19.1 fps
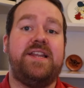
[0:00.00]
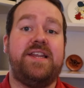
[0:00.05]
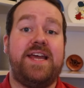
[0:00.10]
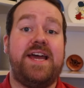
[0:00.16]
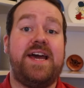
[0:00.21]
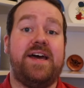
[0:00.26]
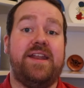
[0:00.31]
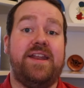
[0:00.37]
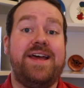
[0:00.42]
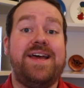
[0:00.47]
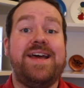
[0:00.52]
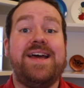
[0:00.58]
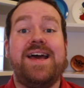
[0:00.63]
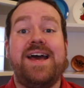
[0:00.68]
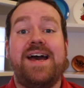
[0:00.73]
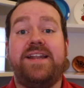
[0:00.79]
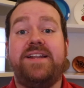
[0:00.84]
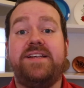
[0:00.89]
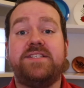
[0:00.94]
in the end,
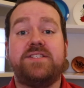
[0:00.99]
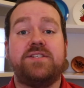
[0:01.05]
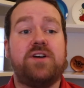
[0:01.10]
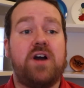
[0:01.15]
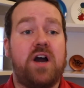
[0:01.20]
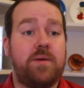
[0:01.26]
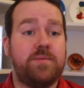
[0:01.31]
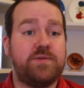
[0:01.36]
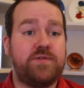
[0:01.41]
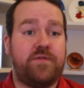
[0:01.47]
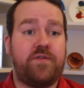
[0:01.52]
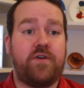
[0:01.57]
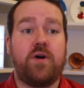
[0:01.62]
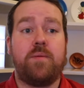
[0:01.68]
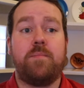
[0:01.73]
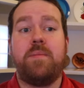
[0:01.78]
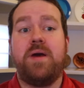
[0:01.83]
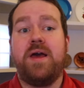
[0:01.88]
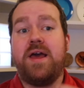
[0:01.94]
and this comes
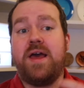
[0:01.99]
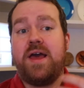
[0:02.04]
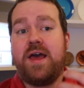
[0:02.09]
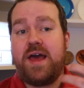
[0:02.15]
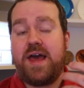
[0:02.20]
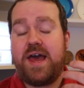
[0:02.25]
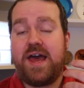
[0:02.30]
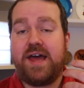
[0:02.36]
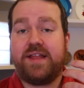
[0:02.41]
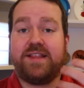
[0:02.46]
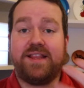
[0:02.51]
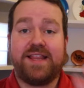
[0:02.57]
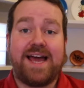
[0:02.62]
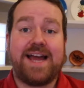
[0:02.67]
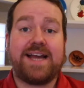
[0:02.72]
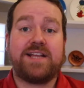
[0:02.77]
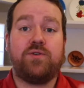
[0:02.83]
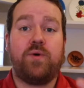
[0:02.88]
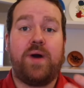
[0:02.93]
from the
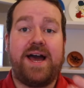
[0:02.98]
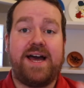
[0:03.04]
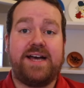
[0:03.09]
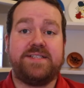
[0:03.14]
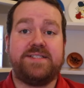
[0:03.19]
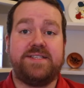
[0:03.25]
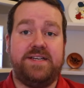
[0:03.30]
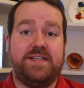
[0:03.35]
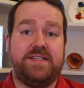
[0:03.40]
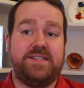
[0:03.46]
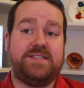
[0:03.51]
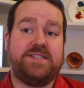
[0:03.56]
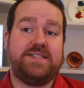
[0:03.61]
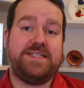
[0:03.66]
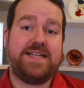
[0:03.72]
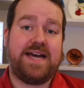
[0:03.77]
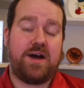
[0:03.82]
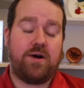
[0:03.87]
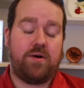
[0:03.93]
lacto acids.
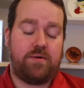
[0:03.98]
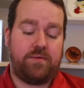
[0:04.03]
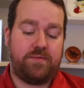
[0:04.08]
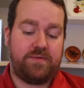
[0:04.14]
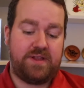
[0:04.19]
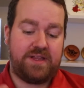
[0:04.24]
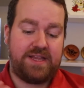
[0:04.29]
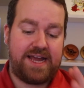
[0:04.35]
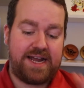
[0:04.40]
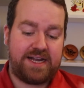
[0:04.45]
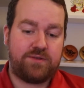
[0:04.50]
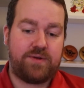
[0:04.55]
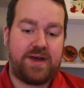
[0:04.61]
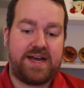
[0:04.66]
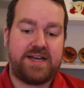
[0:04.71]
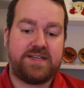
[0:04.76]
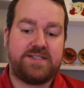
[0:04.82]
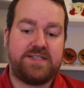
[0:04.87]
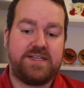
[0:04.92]
Now, the lacto
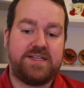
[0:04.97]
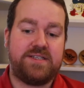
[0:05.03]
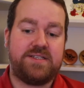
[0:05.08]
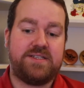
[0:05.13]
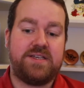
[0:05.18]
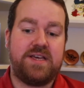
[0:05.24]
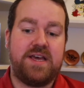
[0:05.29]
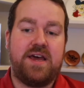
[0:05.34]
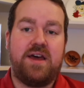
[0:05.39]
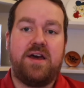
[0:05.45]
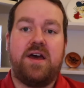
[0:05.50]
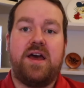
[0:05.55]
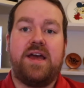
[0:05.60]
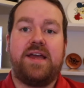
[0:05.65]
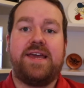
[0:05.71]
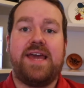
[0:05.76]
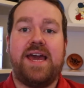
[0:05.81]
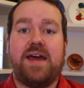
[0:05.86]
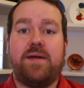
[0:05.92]
acids
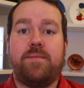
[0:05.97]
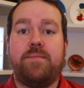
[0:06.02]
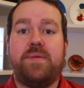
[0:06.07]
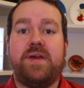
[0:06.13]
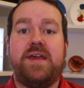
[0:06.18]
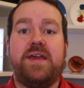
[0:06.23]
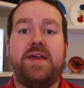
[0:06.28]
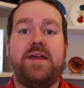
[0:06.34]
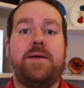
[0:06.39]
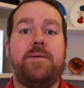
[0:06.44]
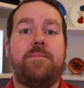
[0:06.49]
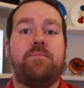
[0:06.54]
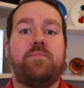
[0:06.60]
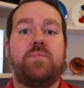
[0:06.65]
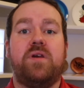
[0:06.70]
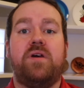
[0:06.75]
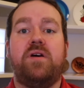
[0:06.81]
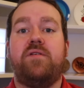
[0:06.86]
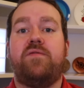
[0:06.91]
can be
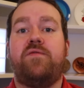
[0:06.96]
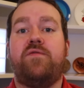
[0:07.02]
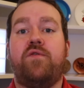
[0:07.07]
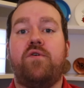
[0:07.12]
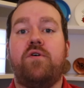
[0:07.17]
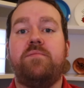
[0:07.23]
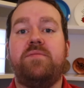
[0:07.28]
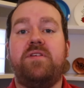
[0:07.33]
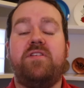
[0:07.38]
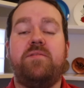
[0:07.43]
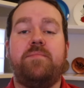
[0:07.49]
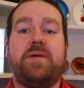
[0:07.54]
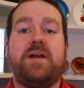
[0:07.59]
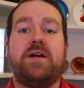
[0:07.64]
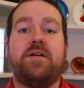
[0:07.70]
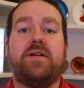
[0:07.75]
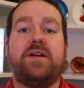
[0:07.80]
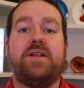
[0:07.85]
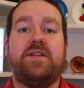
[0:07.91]
formed in the
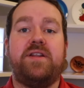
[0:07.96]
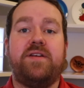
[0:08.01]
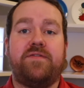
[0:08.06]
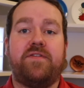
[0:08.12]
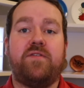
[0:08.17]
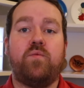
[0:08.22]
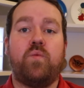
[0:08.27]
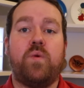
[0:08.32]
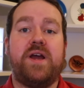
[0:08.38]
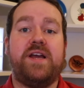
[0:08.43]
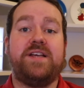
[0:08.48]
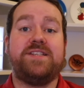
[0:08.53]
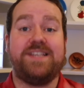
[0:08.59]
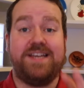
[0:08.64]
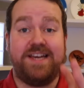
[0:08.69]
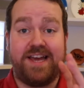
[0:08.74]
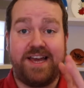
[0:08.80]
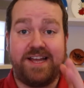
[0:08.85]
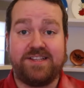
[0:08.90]
beer in different
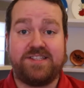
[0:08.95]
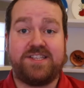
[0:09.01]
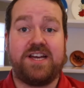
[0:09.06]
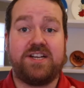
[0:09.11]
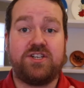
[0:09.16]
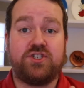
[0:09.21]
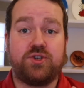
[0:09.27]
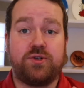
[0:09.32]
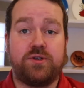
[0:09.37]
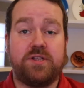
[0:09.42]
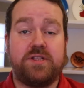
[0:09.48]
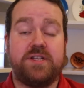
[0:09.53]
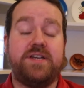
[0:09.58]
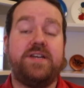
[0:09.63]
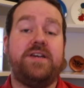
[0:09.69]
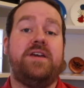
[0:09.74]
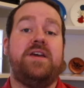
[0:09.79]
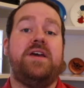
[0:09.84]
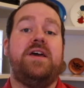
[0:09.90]
ways
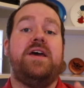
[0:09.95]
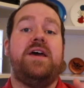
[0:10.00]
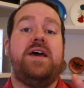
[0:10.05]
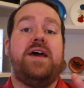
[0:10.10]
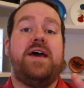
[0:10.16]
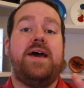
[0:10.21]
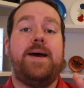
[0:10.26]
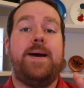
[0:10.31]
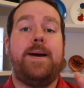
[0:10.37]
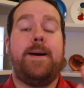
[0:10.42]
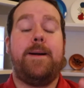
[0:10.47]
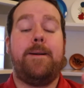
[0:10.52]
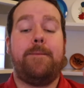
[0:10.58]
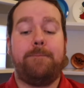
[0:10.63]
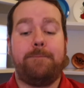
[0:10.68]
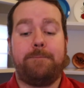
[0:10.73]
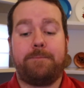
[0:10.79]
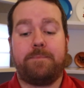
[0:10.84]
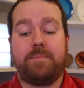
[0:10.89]
intentionally.
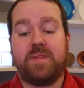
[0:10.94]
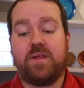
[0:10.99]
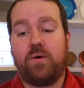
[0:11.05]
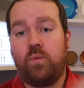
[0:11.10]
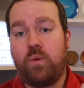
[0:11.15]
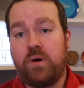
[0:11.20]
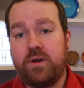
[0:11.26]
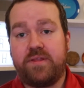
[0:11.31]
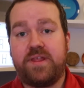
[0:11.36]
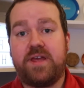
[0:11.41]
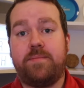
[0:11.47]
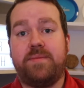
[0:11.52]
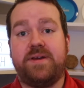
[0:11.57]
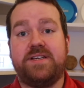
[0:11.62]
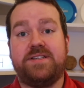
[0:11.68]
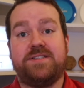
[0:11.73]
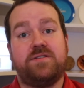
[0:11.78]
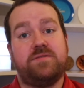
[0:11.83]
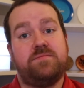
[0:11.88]
One of them
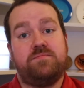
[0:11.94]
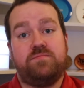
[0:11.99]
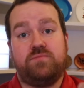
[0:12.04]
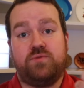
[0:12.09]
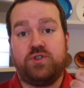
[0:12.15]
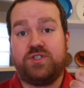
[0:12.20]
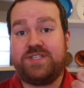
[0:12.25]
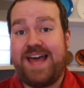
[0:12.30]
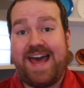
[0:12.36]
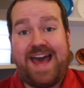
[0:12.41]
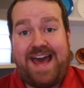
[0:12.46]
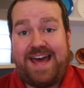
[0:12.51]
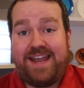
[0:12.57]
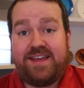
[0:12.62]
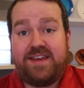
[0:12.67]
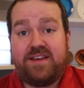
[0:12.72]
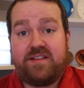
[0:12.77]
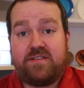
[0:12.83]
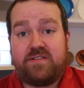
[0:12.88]
is just
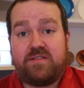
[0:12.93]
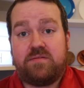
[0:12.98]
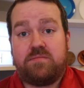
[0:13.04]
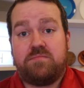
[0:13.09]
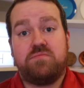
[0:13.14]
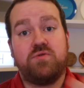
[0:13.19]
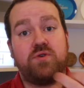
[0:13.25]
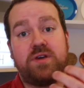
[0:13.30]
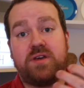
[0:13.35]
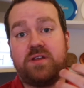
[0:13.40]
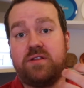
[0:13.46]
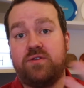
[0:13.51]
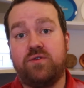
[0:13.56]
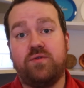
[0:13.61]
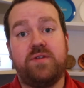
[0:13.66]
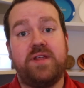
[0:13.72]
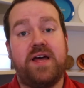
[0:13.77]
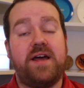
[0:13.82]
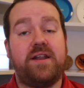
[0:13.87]
adding it. You can
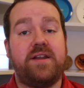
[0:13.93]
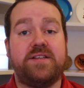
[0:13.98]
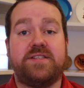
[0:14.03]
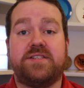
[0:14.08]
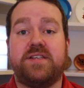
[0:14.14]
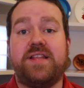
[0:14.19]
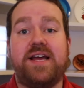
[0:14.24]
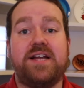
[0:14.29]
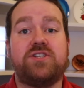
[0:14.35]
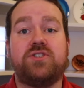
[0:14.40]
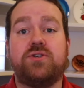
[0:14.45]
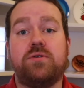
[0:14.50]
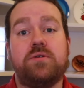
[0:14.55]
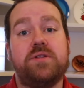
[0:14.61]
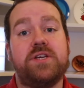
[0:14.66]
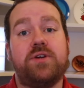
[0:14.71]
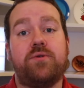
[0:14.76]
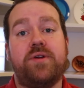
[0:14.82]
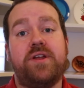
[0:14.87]
do that, it's a
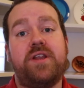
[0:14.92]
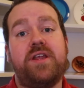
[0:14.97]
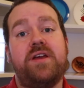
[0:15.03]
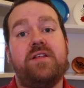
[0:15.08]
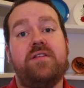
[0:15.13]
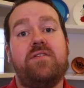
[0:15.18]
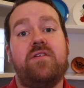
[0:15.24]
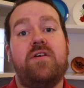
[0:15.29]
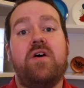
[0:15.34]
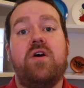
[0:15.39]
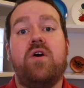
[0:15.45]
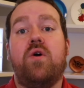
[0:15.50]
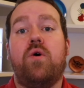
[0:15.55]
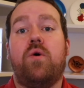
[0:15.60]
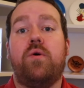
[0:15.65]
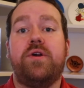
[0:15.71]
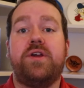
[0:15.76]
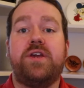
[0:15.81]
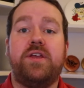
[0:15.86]
natural ingredient,
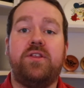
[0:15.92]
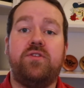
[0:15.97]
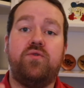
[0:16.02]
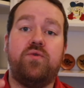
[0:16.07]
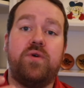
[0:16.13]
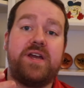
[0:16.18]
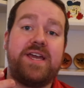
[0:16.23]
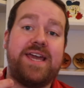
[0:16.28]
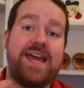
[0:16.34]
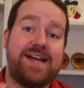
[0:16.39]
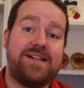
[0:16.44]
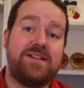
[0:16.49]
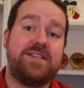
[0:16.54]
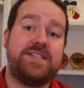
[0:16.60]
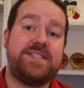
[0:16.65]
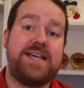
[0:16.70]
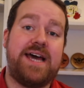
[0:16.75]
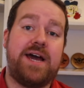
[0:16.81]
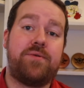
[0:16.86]
or you can do a
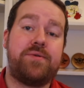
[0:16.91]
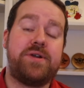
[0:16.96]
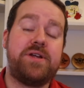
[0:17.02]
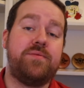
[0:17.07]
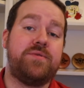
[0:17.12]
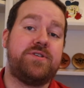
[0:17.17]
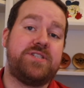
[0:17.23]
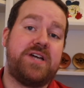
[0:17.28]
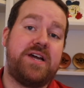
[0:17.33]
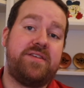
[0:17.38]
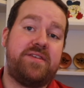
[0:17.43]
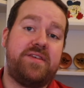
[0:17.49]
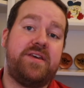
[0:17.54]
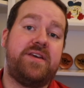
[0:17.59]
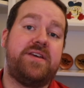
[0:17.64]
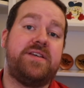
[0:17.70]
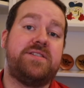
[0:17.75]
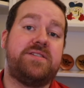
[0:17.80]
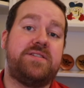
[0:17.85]
kettle souring, which I
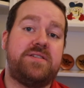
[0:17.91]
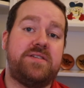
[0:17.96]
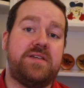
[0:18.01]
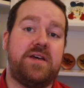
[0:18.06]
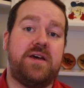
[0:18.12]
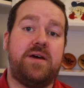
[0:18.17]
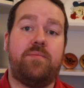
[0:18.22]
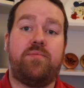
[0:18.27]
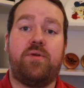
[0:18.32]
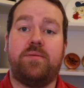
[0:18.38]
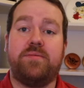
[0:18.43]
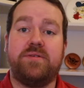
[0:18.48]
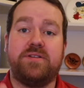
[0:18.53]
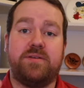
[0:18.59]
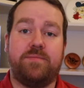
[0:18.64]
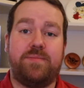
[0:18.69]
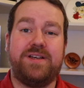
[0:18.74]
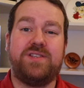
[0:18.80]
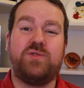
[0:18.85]
think is probably
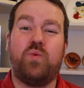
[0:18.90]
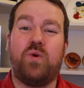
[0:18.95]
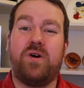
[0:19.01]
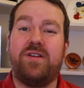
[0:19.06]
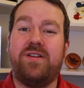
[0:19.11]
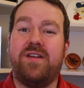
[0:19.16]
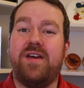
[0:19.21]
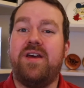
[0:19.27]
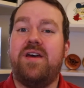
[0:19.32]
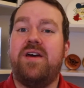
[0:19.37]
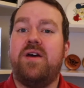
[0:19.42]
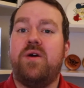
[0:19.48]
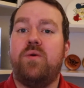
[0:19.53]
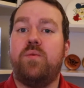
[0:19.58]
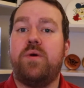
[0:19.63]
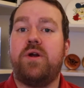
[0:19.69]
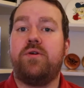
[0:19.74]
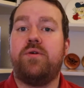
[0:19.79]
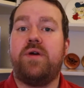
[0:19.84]
the best one,
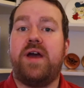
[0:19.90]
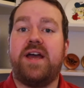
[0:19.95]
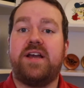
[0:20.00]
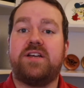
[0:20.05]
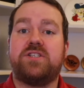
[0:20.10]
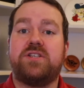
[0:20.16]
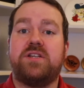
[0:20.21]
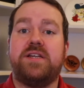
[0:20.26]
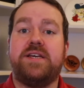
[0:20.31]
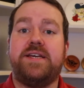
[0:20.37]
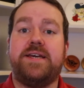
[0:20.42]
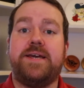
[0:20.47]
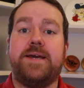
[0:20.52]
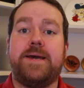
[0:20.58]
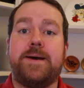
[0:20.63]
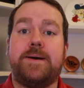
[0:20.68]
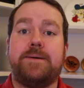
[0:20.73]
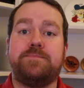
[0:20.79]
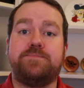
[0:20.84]
where you actually